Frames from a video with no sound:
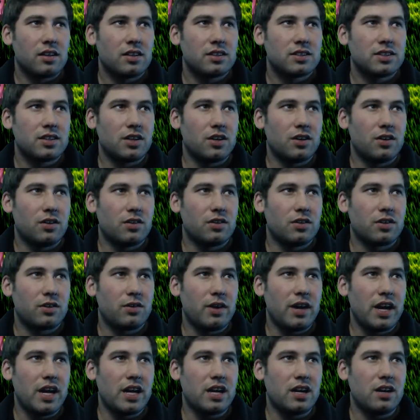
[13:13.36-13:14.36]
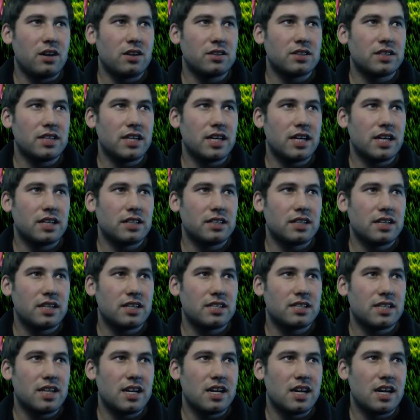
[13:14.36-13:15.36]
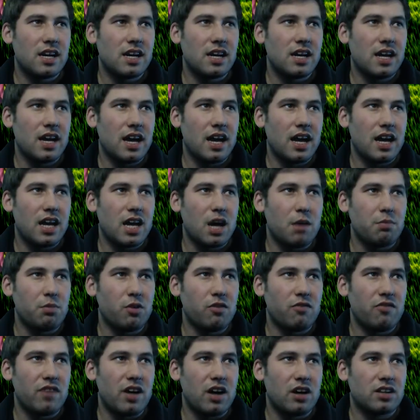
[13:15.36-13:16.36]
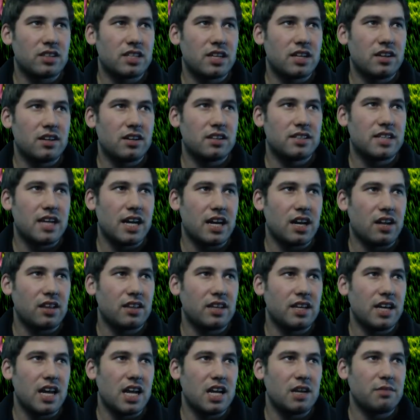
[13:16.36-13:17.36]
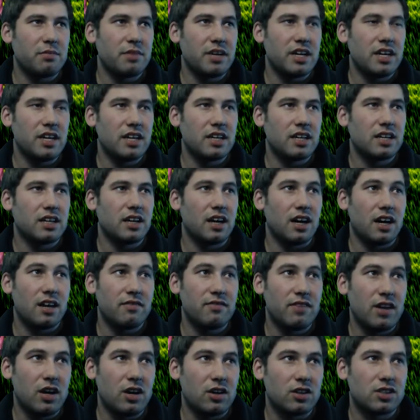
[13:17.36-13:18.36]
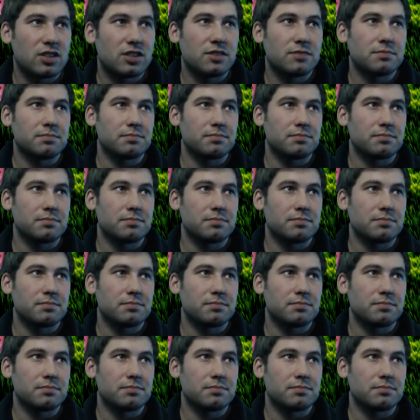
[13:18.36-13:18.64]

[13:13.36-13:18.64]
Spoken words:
So the queen goes in, is going to send in a couple of Velks here to take out the enemy Velks.